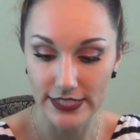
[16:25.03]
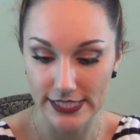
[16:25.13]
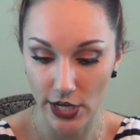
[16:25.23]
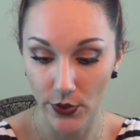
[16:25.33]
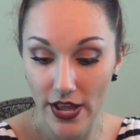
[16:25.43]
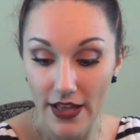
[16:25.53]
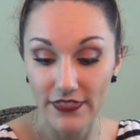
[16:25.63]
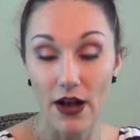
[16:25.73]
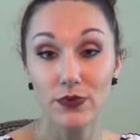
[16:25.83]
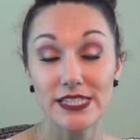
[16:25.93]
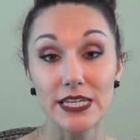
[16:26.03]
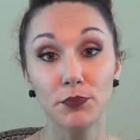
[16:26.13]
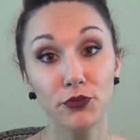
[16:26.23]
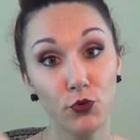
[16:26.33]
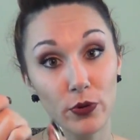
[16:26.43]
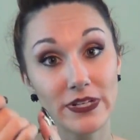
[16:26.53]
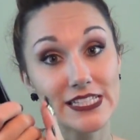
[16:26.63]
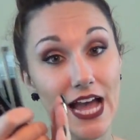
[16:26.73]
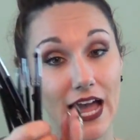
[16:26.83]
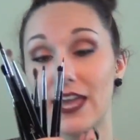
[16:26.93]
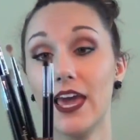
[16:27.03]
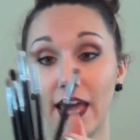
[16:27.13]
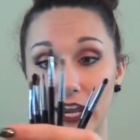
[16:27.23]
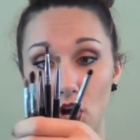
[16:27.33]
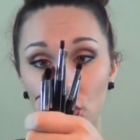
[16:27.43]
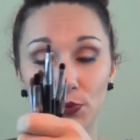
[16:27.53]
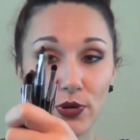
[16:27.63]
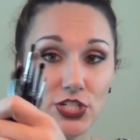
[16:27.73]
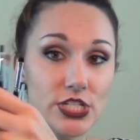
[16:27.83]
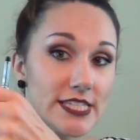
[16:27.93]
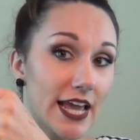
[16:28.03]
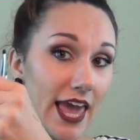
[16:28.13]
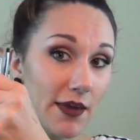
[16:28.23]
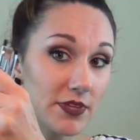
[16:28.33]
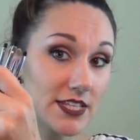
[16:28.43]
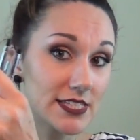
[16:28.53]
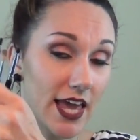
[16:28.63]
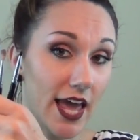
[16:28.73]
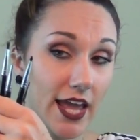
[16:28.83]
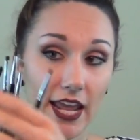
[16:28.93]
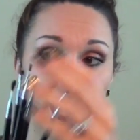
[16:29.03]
So that was the Performance Eye Kit, all the brushes that came in this kit.